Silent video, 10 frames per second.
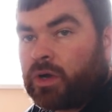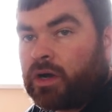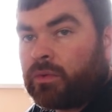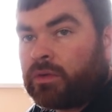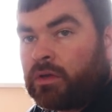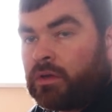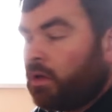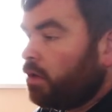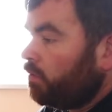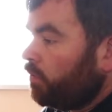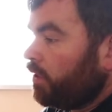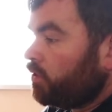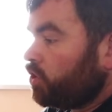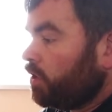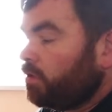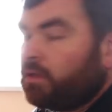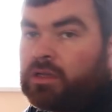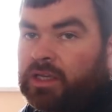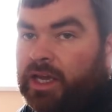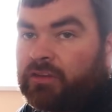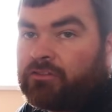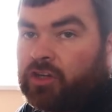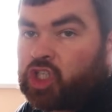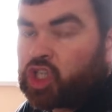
well which again fully